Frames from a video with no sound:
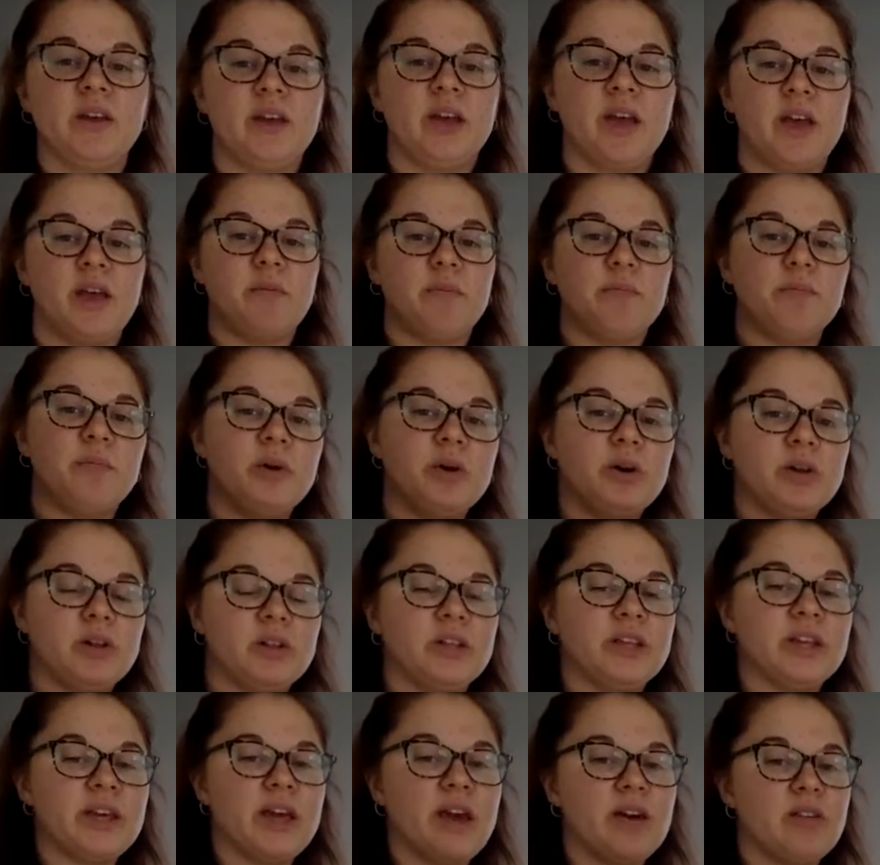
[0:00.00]
and
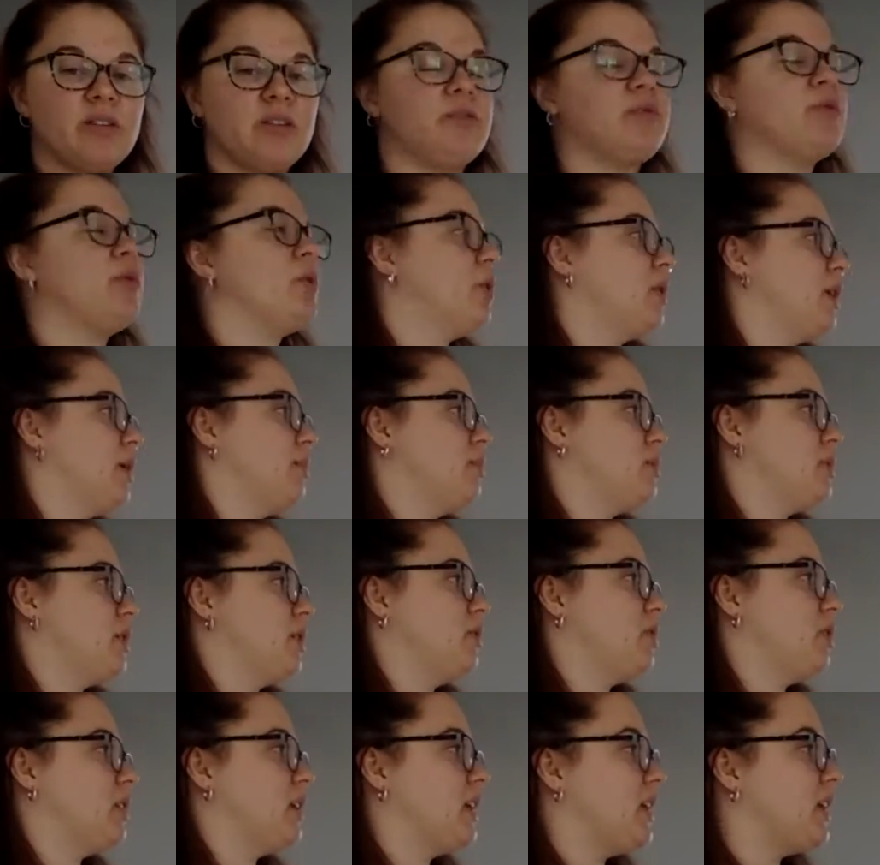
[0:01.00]
pulling out the 4 names without
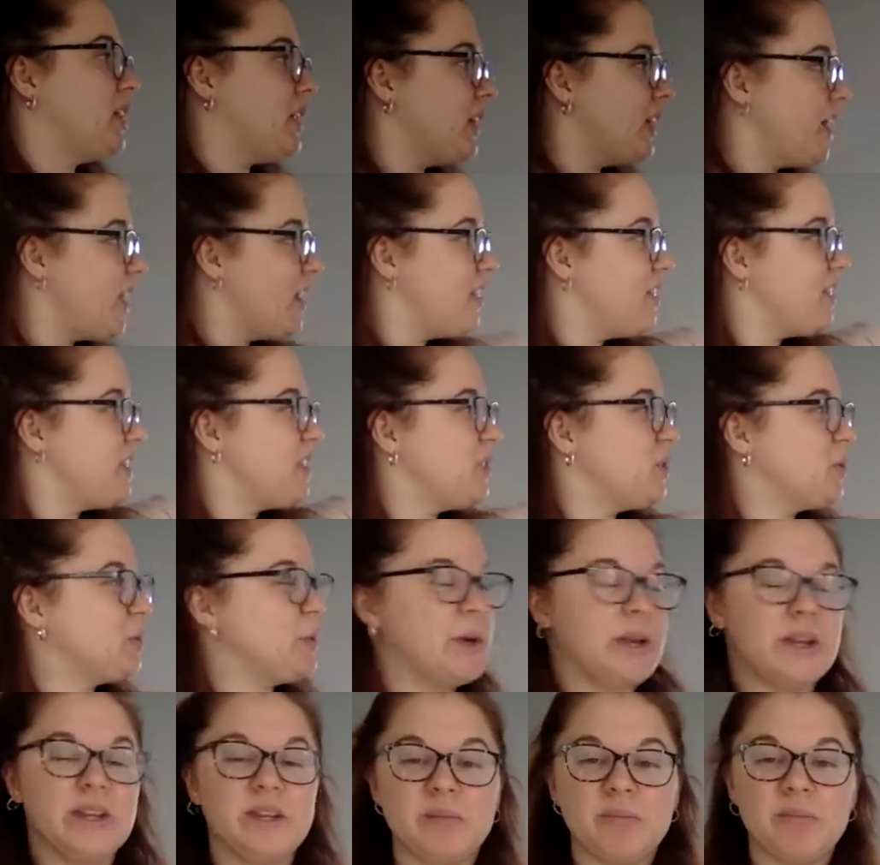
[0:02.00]
looking. And again, that's
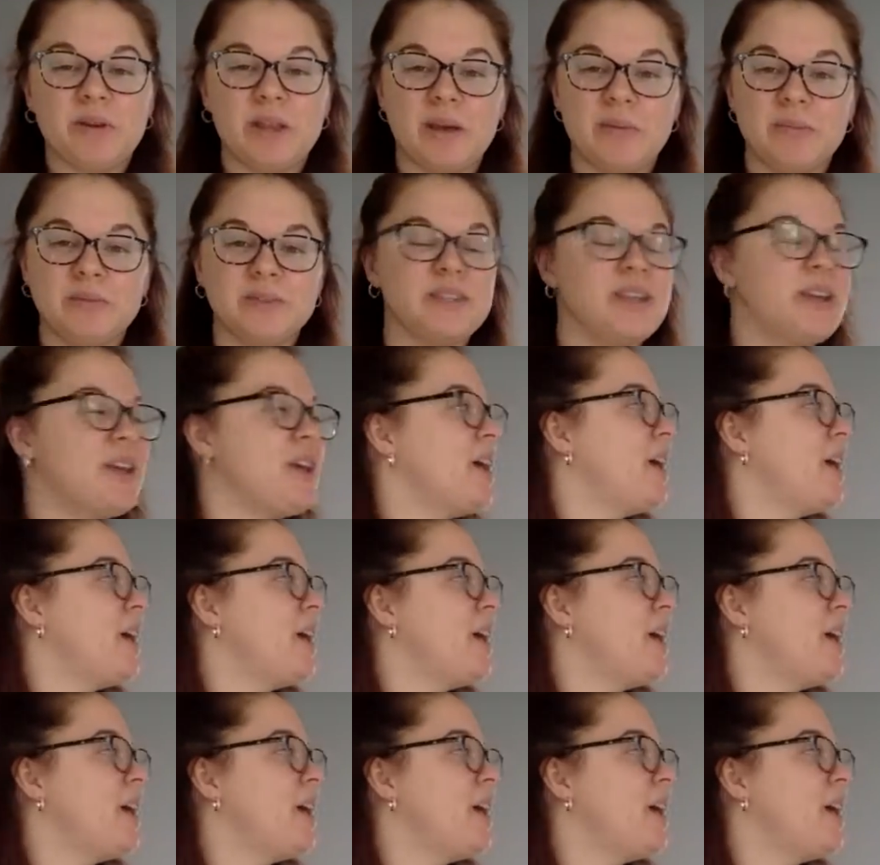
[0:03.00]
random names